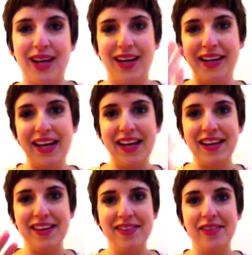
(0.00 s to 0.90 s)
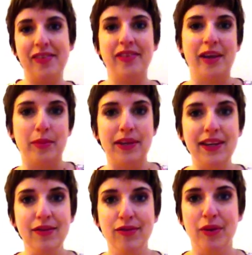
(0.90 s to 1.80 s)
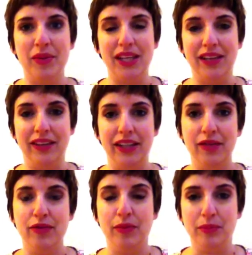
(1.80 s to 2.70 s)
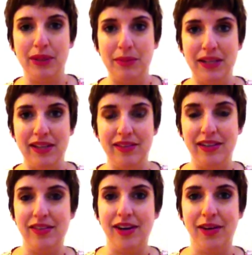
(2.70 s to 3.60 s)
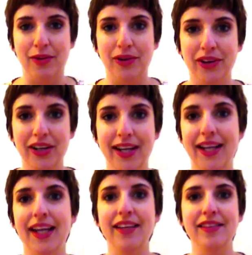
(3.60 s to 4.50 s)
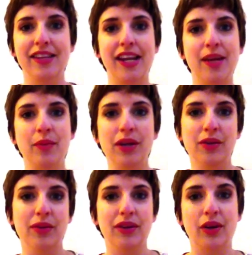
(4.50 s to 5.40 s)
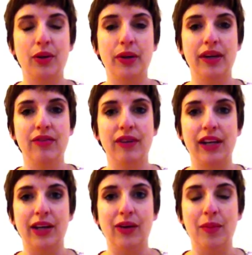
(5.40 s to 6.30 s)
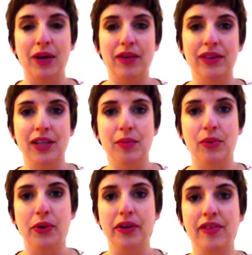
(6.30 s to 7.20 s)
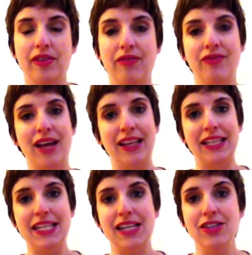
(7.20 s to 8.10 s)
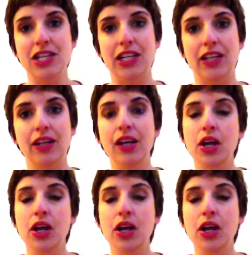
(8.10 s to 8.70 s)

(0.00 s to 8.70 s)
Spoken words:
Hi guys, it's Debbie from healingfrombpd.org, and today I'm here with a quick video about the importance of validation